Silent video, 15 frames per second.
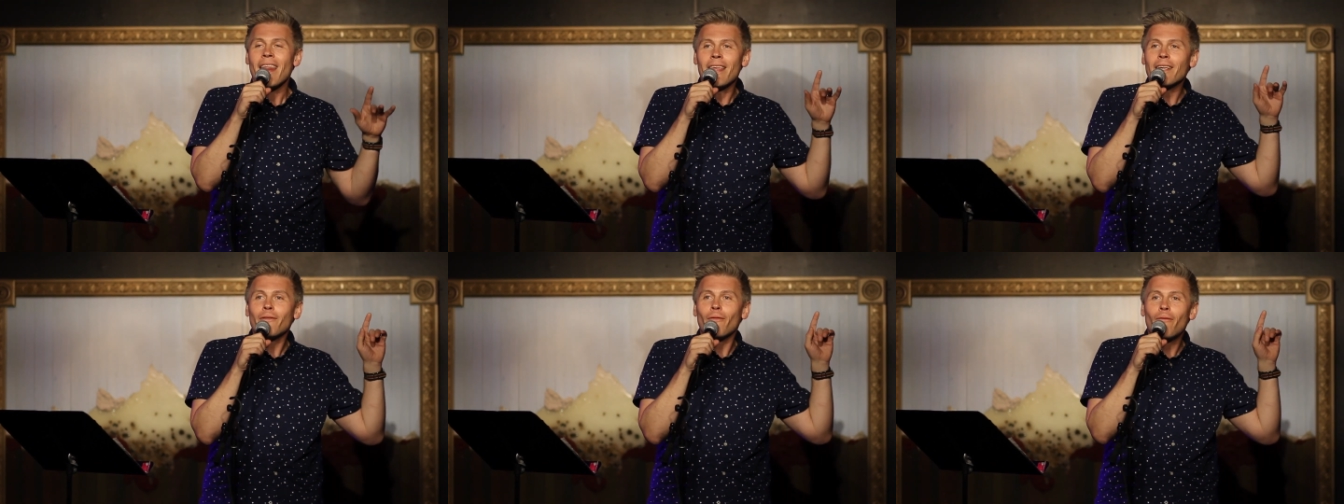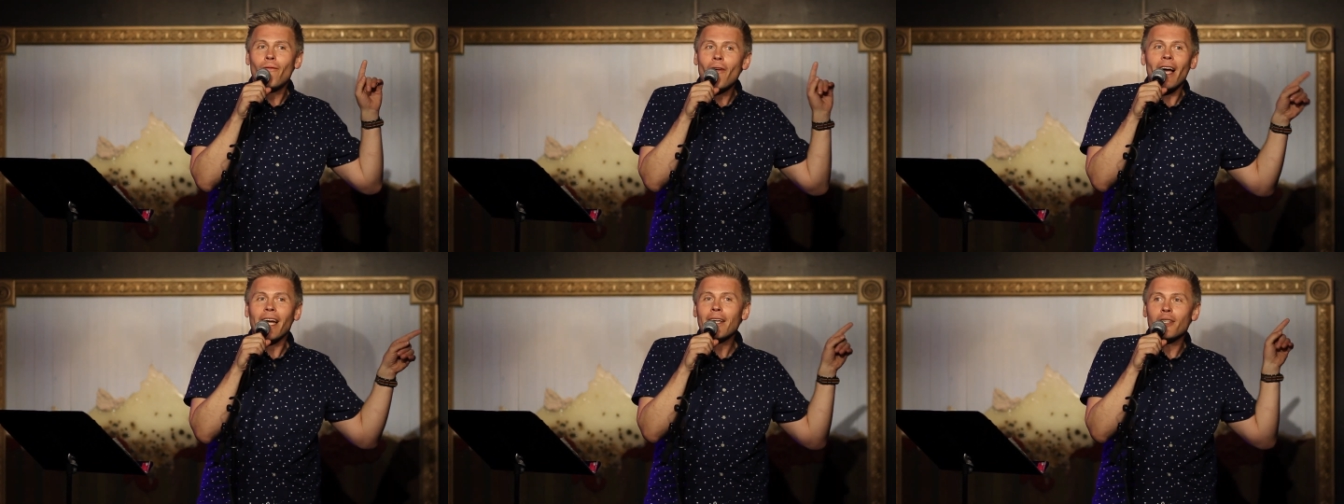this
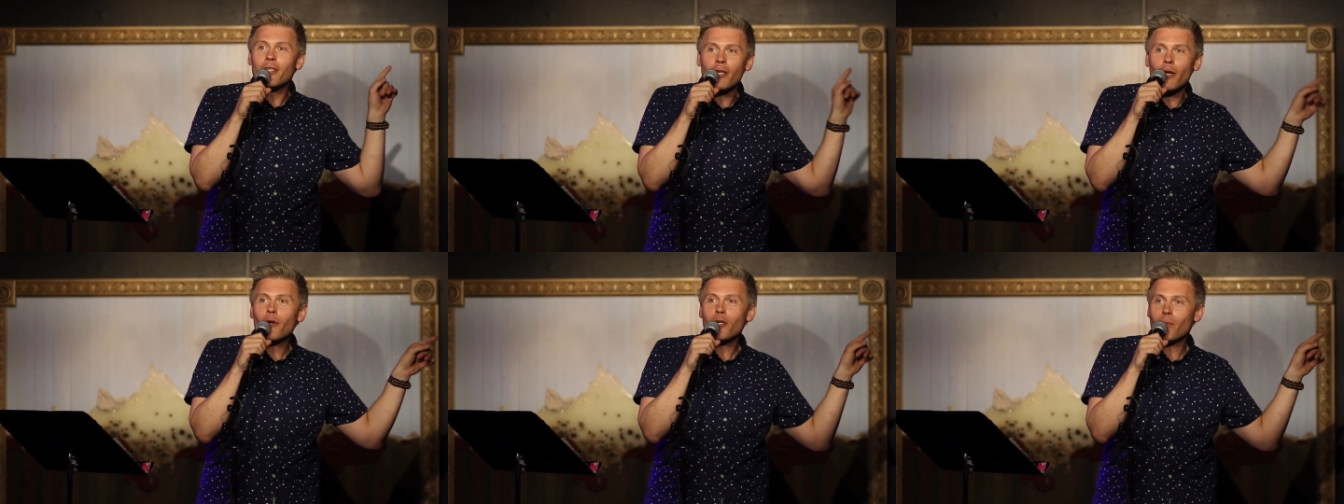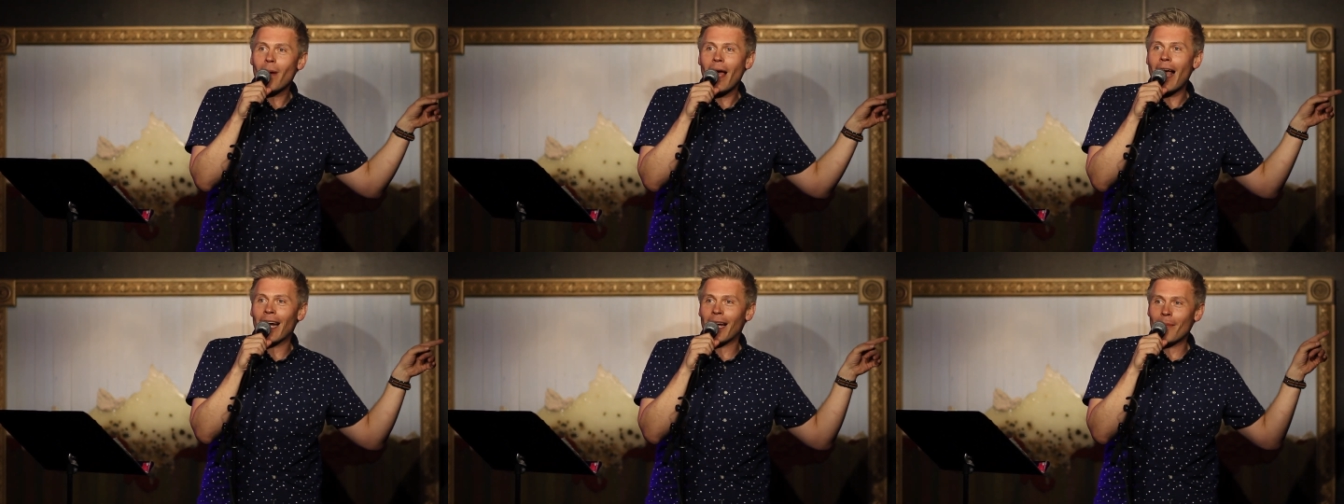fucking
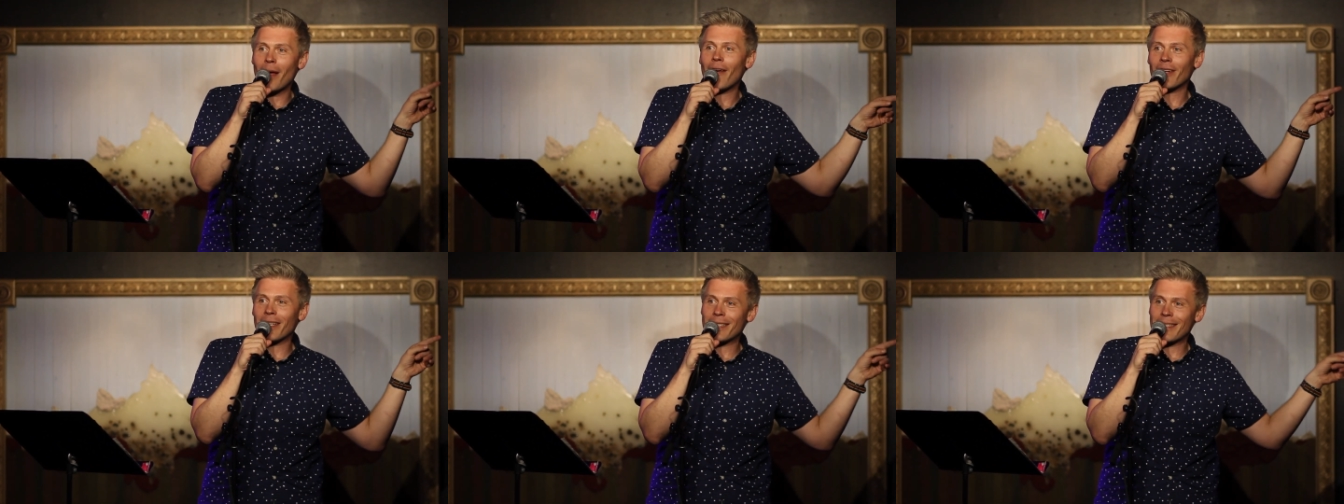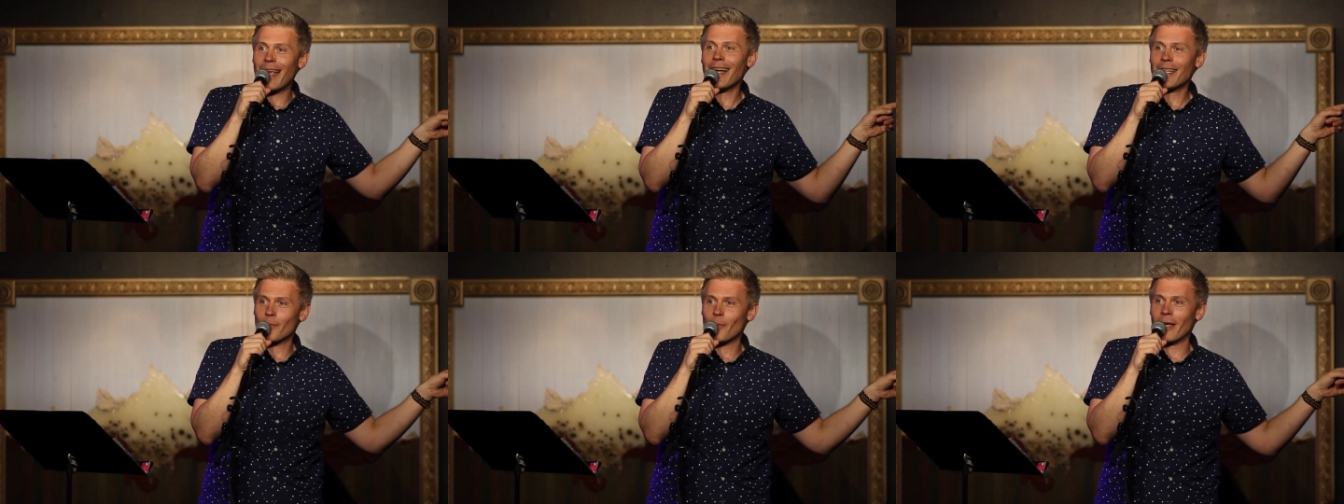douchebag I'm having
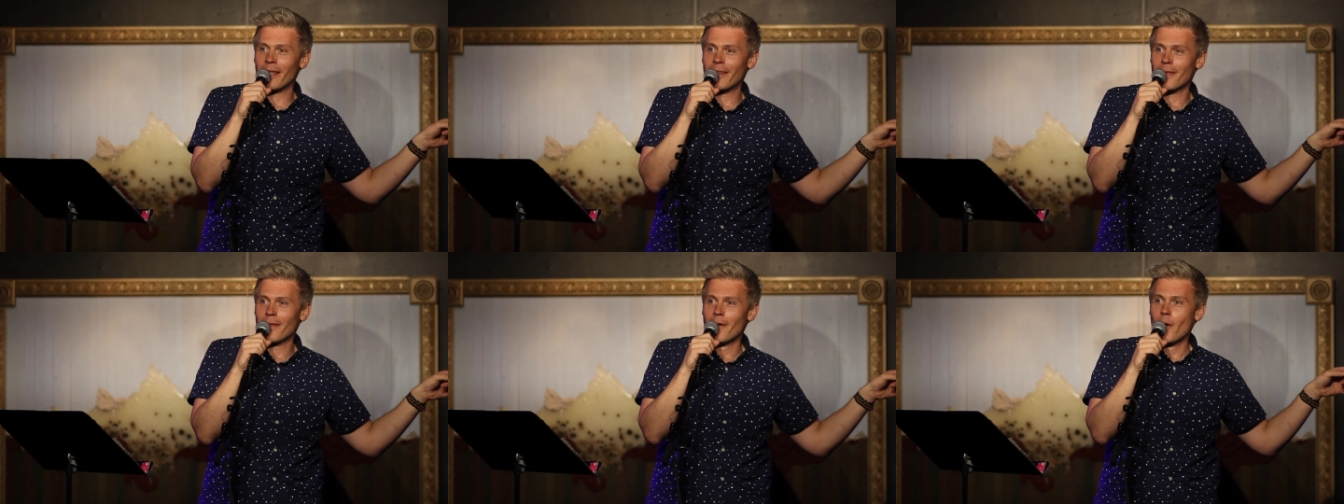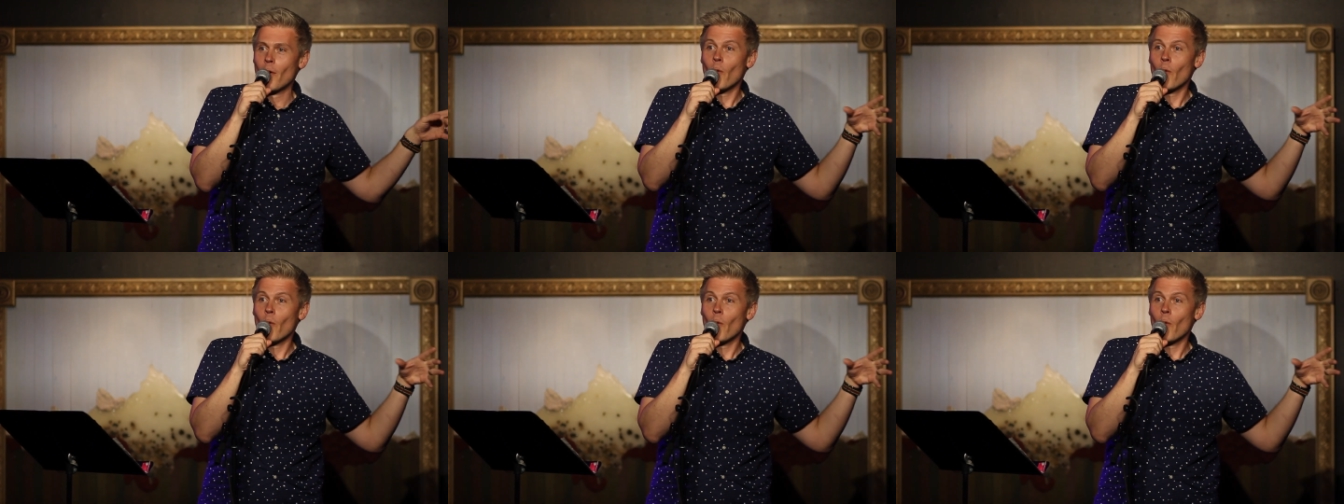sex with